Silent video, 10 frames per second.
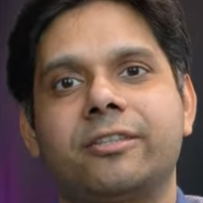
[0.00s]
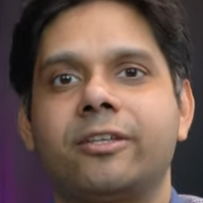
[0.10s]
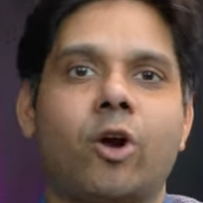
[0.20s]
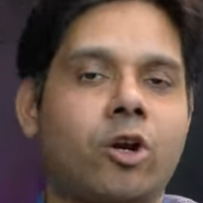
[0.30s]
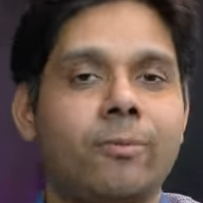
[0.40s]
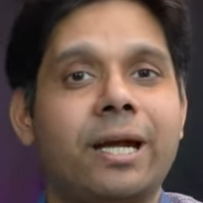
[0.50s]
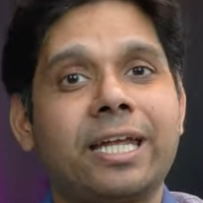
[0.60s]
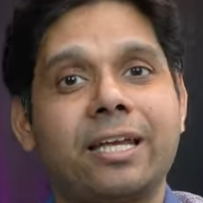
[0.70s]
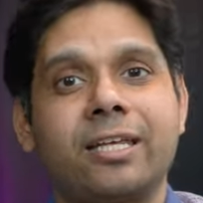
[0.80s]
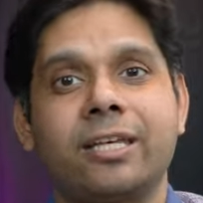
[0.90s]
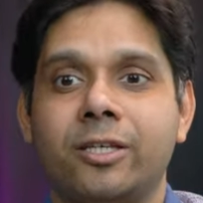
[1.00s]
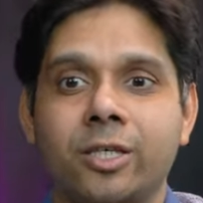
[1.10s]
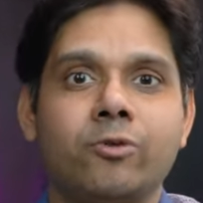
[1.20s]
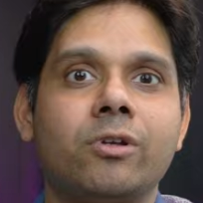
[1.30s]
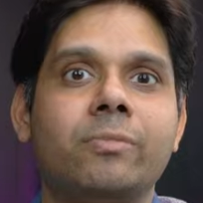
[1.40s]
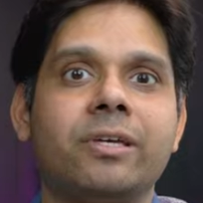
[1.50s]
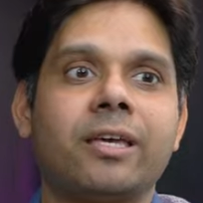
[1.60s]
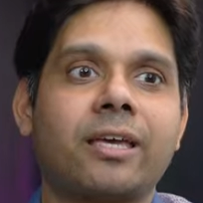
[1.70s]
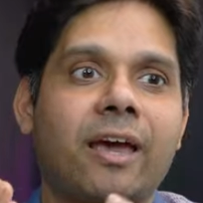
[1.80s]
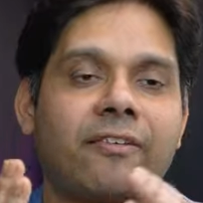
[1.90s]
then automatically you will
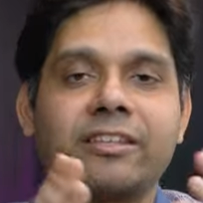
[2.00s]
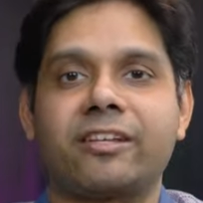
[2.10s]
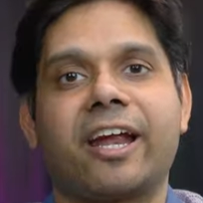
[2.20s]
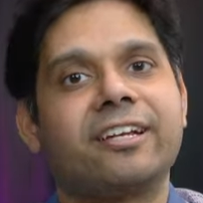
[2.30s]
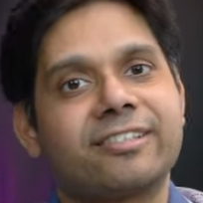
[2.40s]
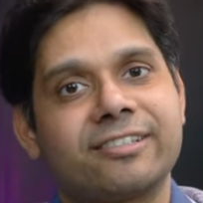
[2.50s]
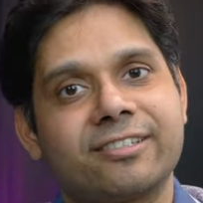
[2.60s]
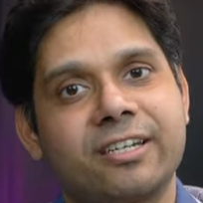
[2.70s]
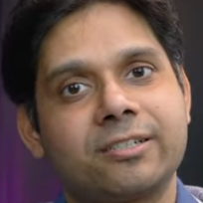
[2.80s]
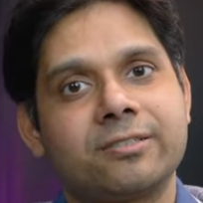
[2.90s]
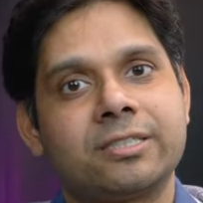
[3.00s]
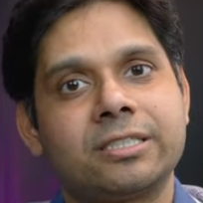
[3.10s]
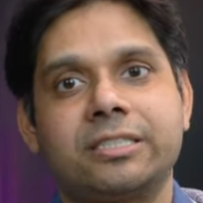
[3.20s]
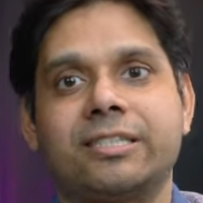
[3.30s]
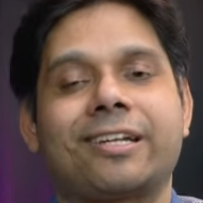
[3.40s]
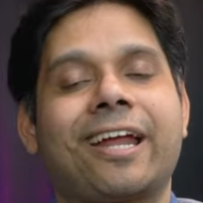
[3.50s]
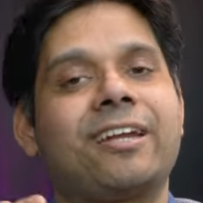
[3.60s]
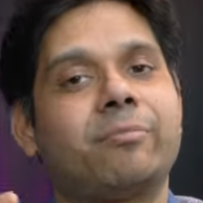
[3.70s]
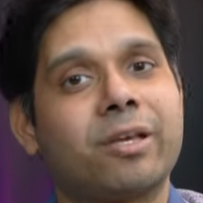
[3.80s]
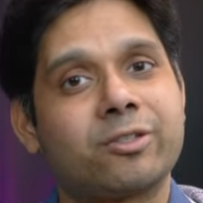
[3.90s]
be having the right skill set, the
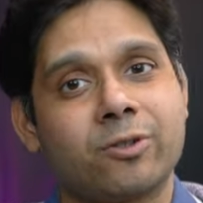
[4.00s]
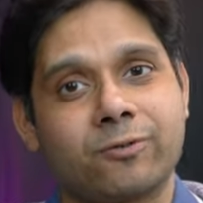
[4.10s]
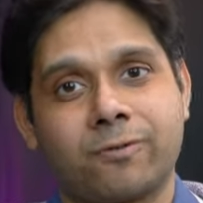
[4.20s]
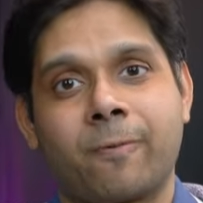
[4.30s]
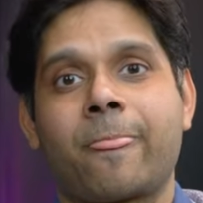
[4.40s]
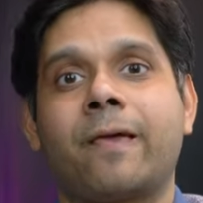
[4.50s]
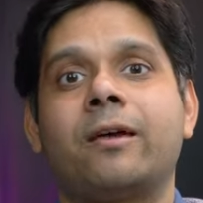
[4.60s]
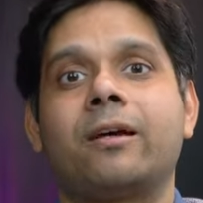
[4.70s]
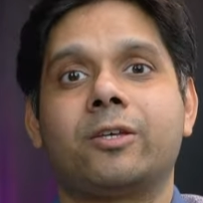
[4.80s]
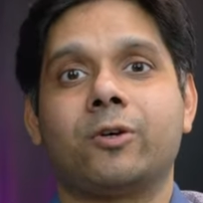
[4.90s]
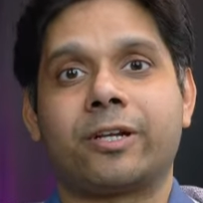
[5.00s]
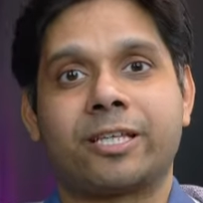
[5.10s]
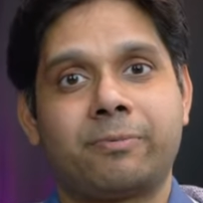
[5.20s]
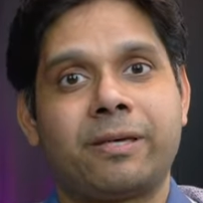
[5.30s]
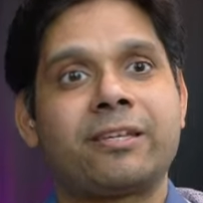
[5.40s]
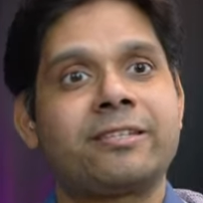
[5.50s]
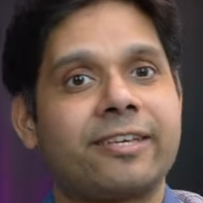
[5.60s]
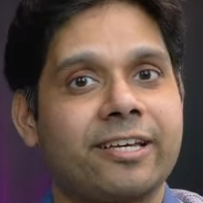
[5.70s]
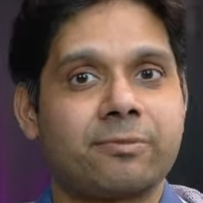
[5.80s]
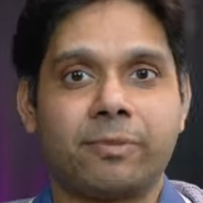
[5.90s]
right mix of your experience,
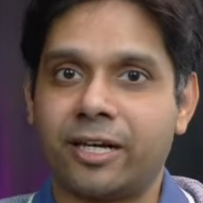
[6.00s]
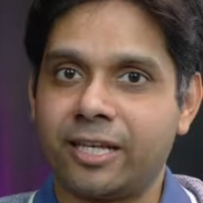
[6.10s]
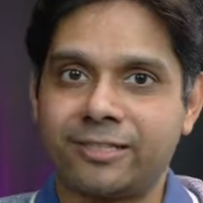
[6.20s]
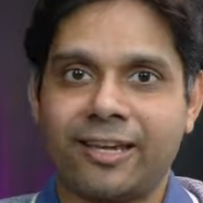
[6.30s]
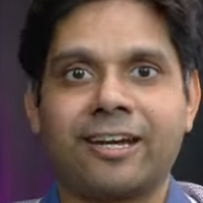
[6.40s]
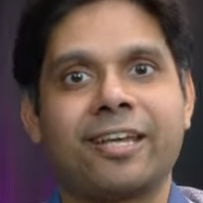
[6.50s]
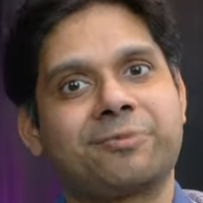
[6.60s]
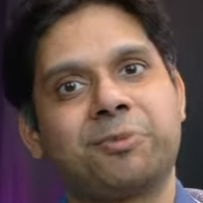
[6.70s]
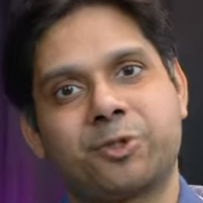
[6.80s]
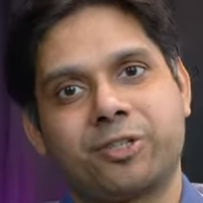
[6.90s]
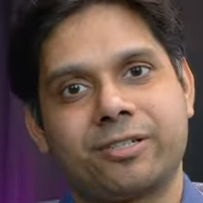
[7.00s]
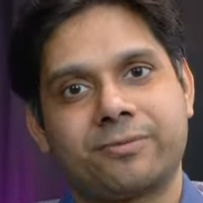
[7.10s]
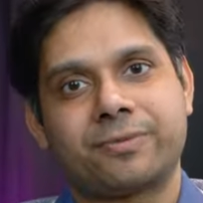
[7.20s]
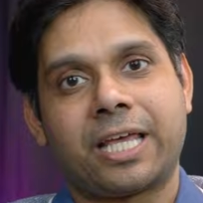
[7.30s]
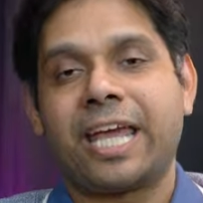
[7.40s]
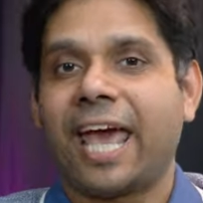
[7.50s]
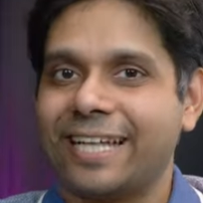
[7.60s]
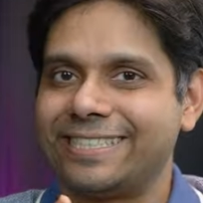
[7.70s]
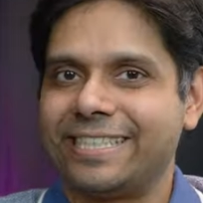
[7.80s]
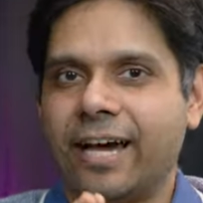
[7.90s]
expertise, and exposure.
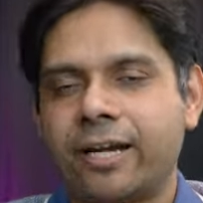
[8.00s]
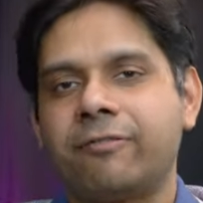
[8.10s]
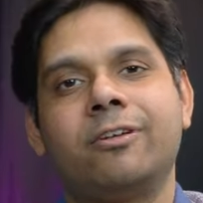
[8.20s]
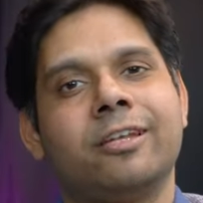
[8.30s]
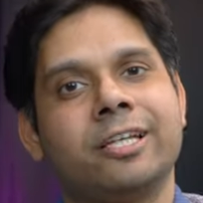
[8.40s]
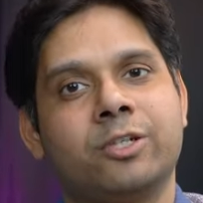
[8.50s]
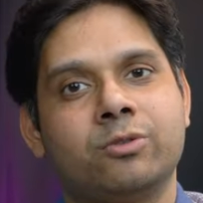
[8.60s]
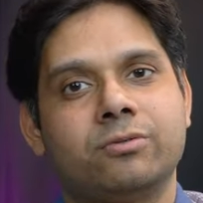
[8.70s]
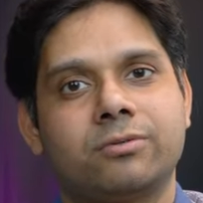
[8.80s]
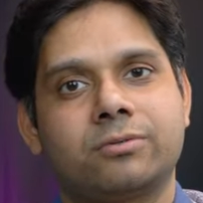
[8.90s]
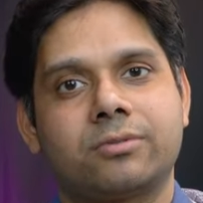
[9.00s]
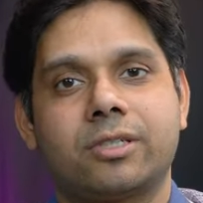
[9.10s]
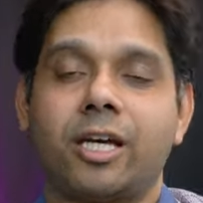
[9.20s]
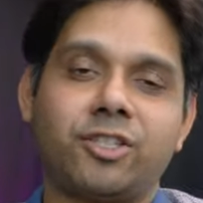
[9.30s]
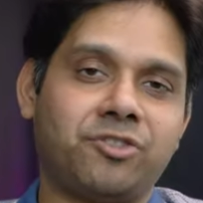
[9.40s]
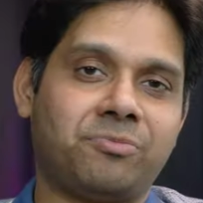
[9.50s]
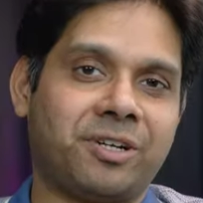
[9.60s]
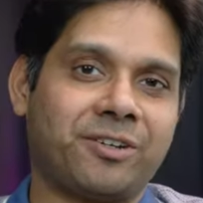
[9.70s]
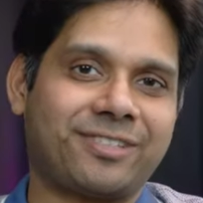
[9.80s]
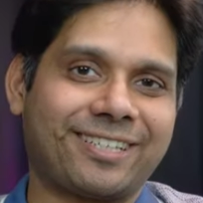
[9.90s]
And that will lead to
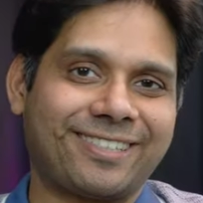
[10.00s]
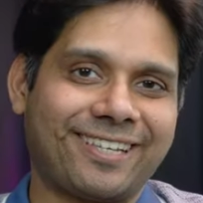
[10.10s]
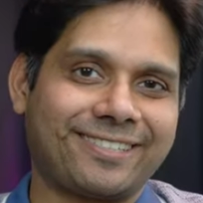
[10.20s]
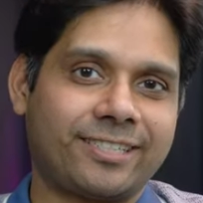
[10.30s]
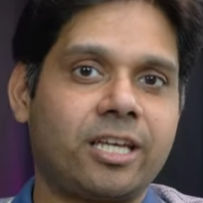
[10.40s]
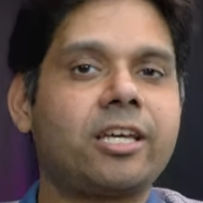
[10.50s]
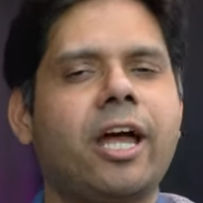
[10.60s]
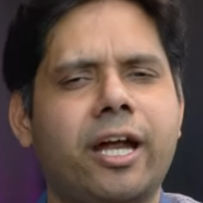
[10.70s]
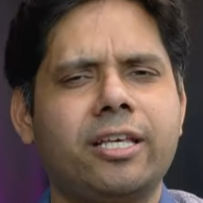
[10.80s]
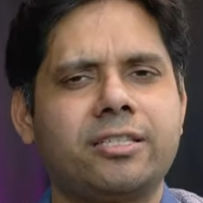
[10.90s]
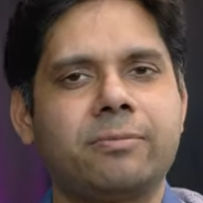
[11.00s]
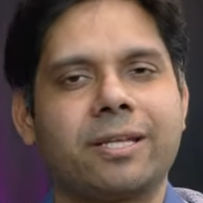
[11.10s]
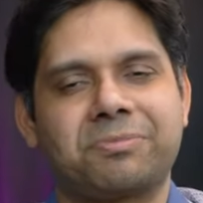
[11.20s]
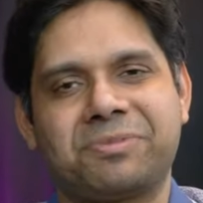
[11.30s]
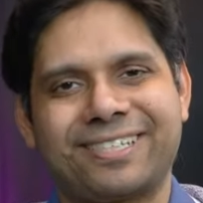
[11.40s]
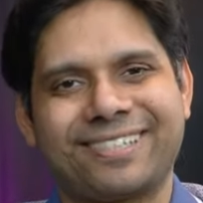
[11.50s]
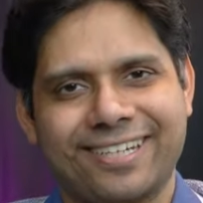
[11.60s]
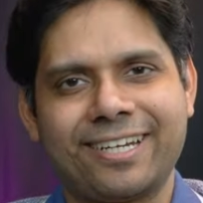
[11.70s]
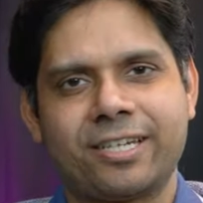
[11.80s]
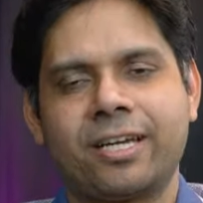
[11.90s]
achievement of success and easy placement,
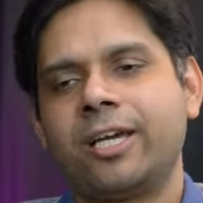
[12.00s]
right?